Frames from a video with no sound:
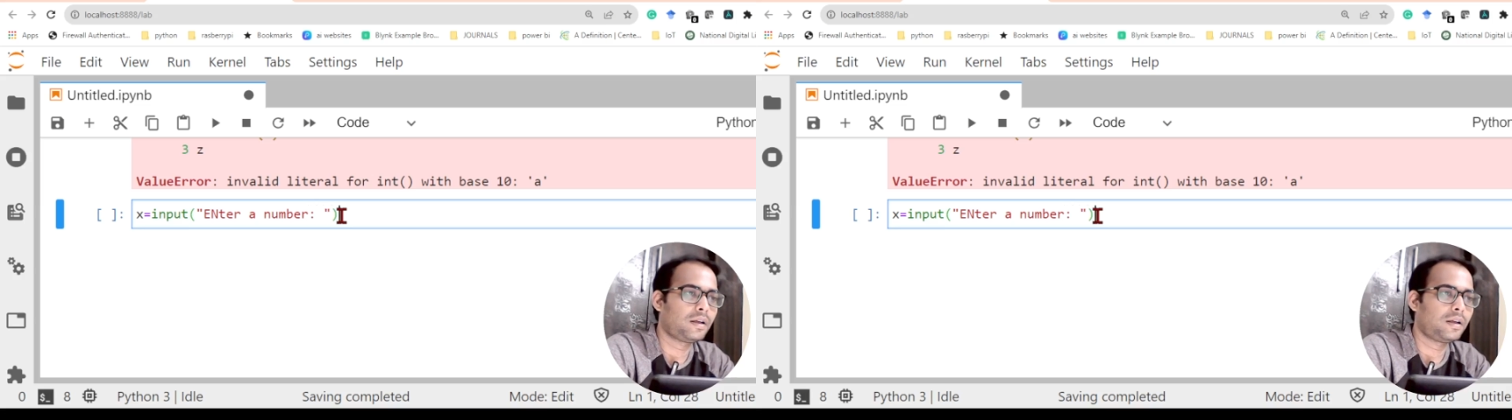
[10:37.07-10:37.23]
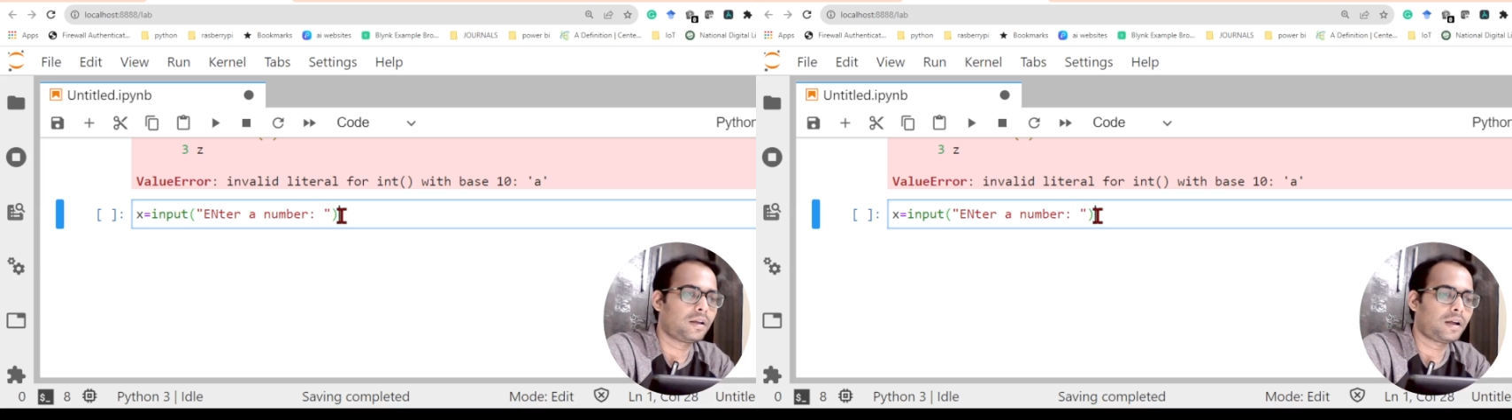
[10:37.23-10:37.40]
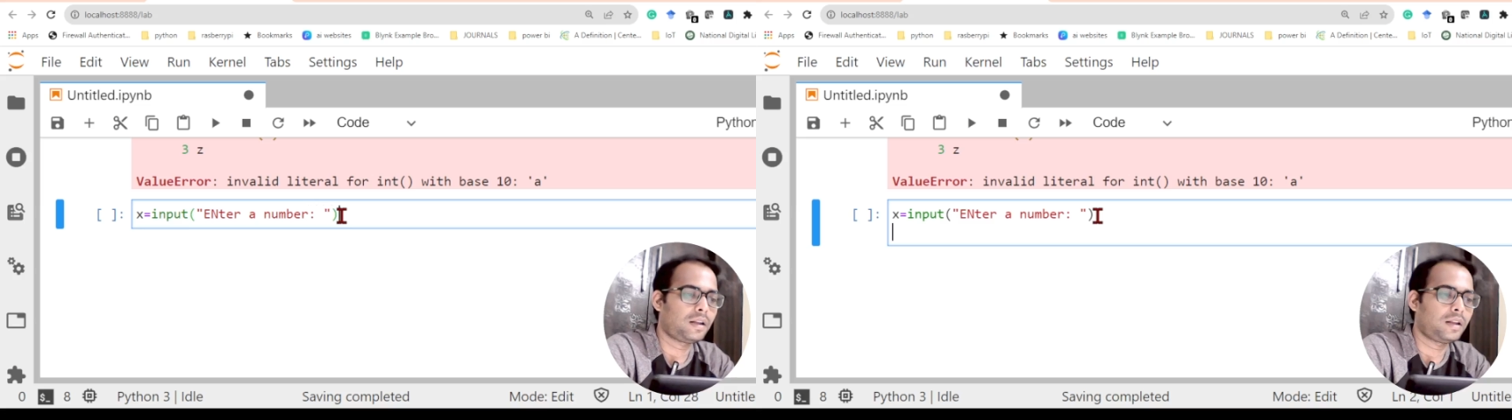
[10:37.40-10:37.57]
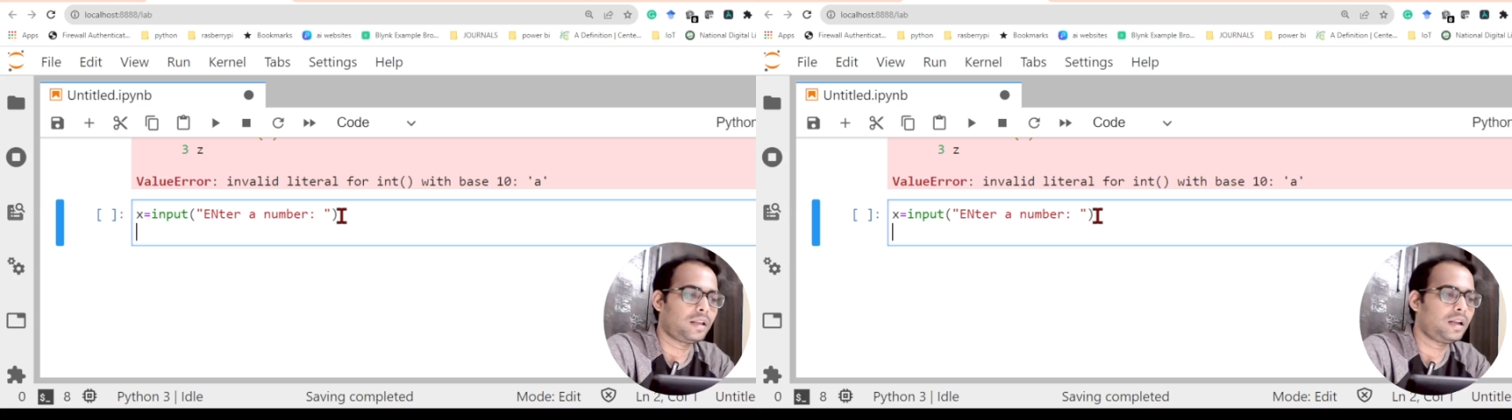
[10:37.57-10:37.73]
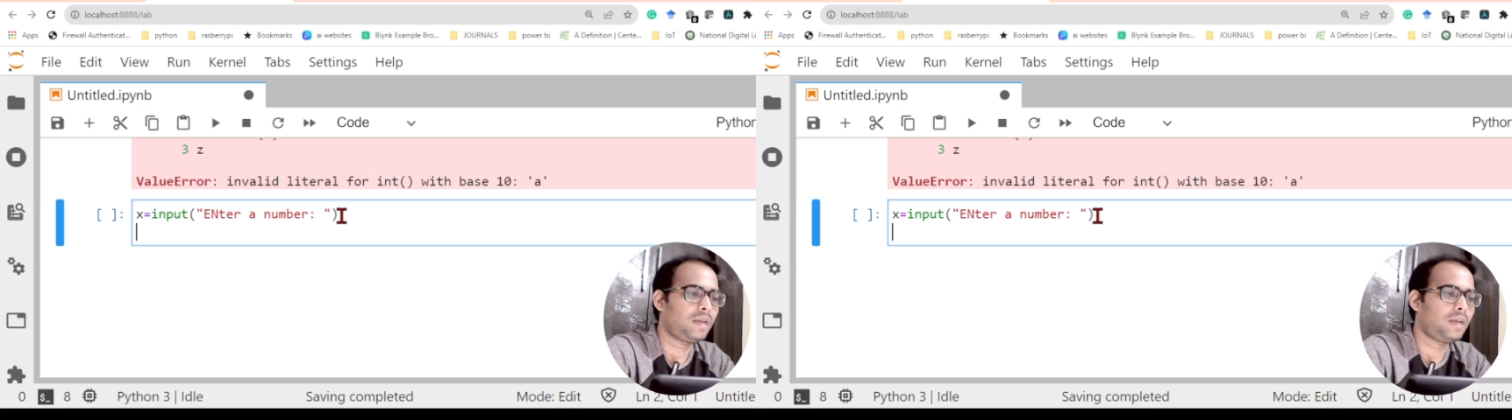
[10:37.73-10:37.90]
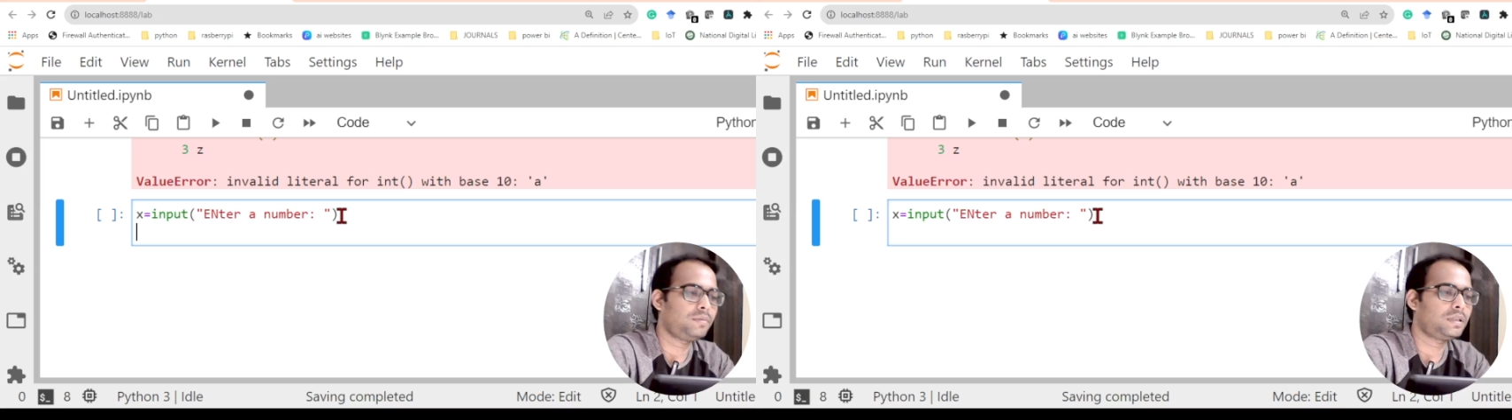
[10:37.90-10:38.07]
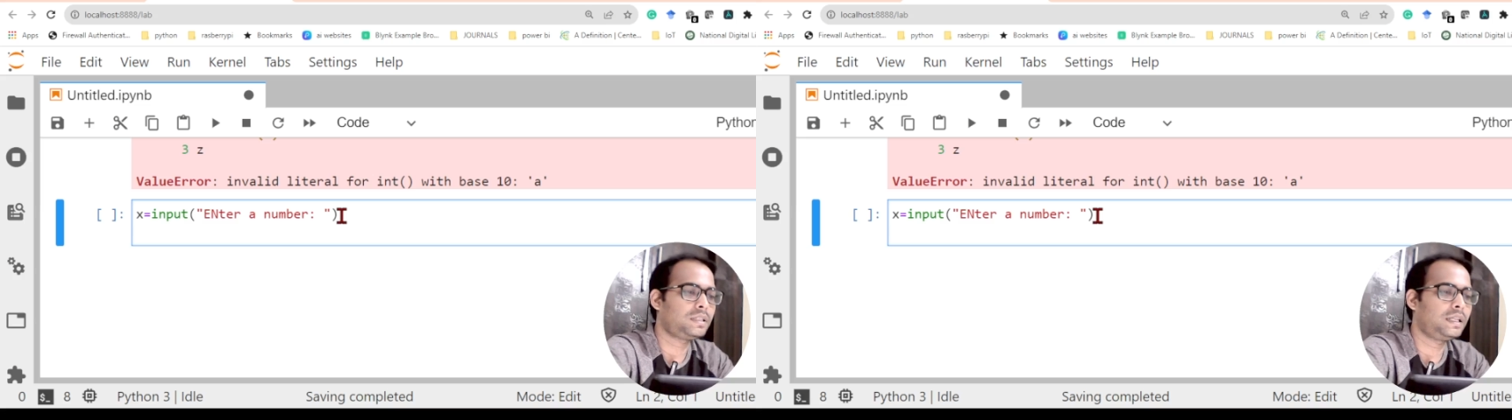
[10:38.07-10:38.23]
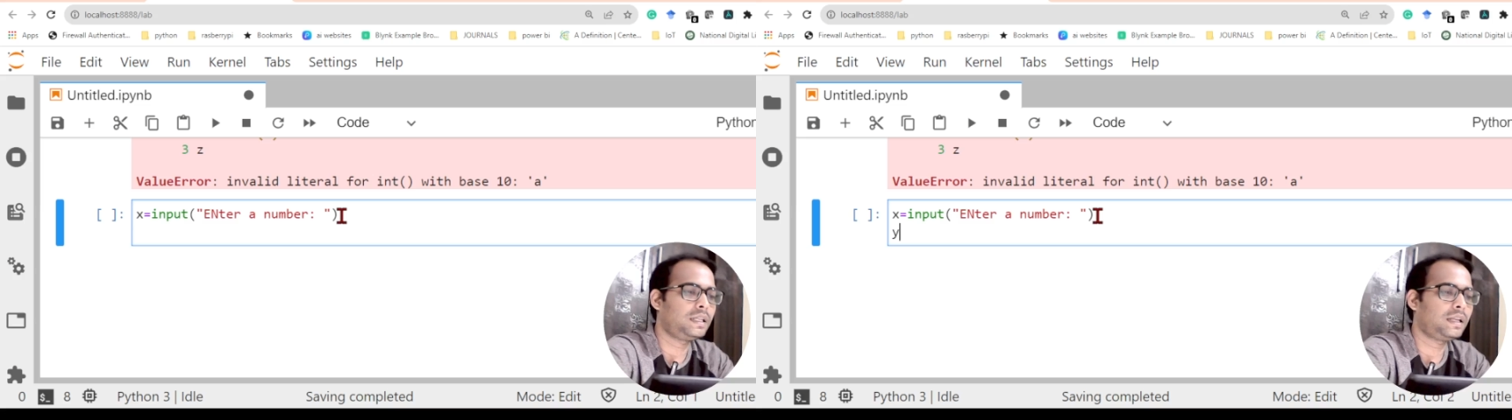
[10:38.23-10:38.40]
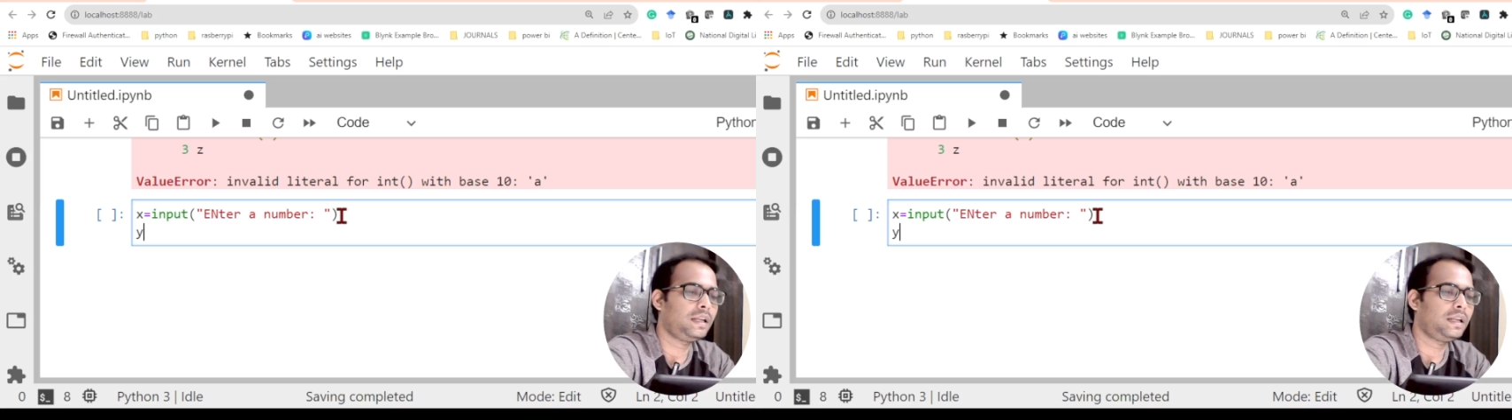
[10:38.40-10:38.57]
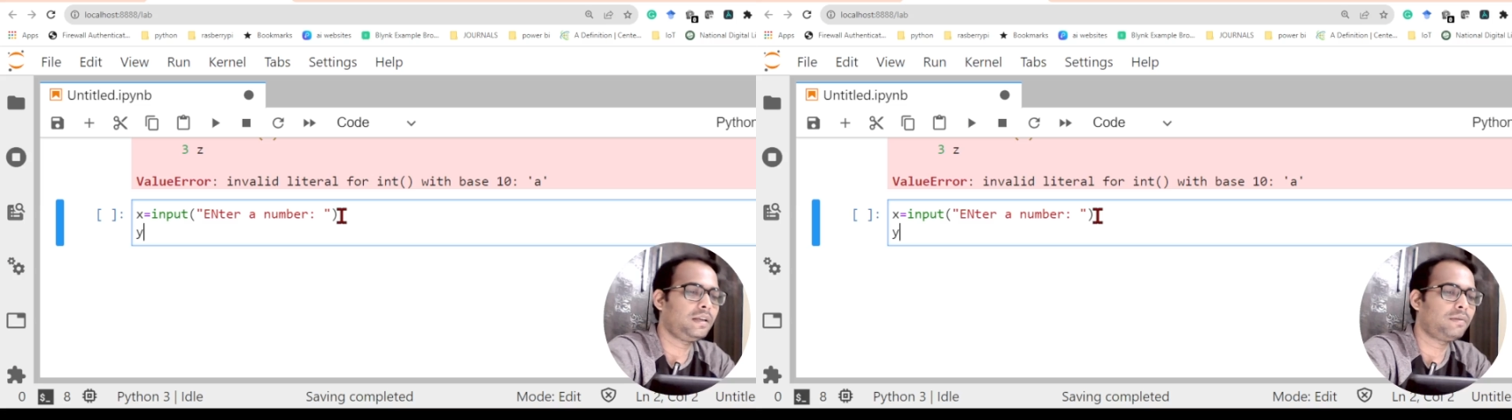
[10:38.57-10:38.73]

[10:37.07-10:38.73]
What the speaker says: and then I am just declaring